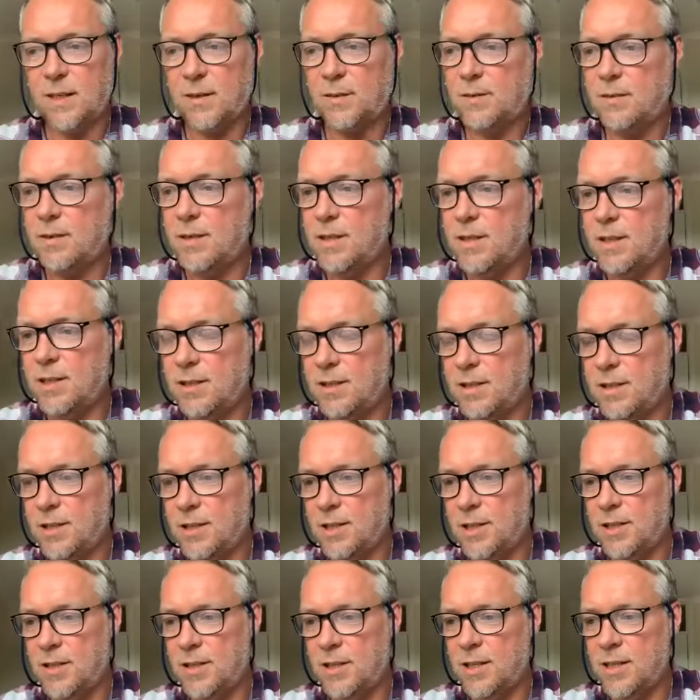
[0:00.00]
you know, she,
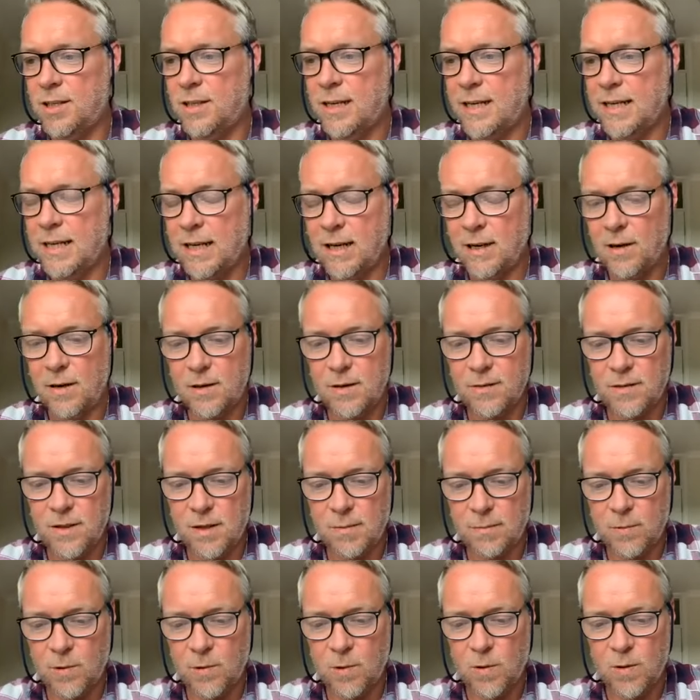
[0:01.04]
she, she's needing a lot of
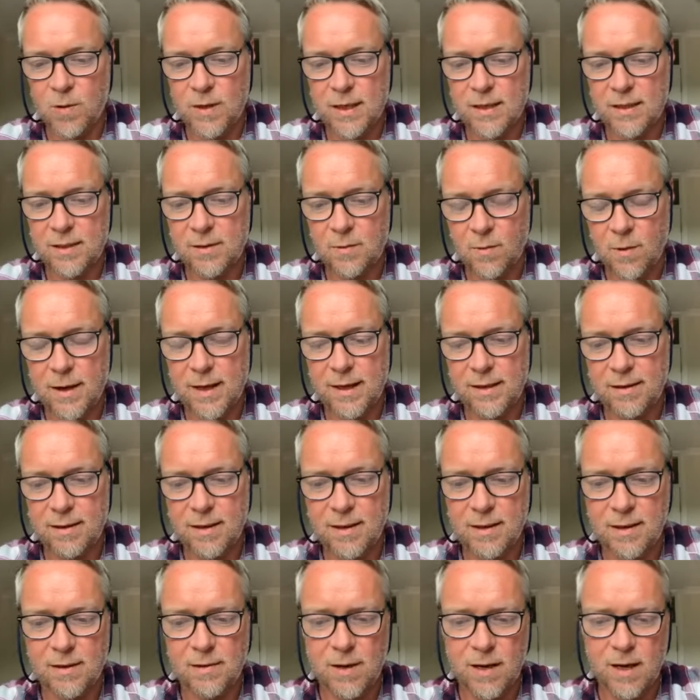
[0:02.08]
support. It's quite,
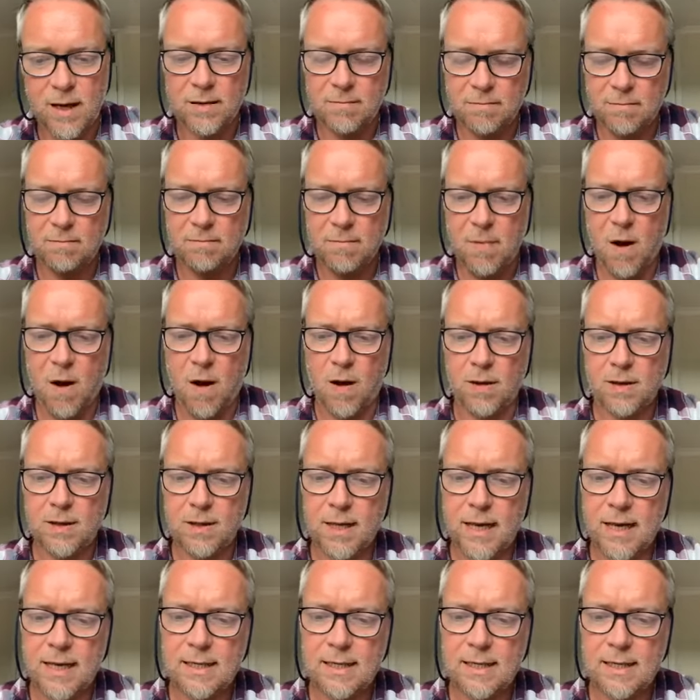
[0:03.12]
you know, uh, marked.